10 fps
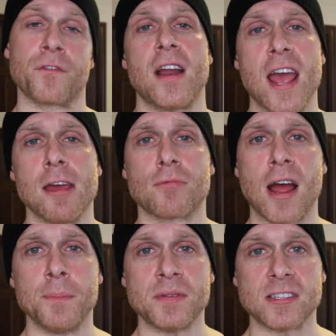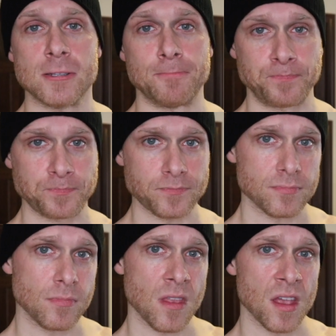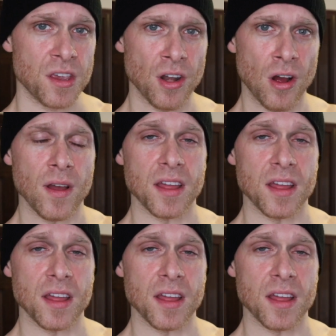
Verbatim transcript: for eight reps, you know,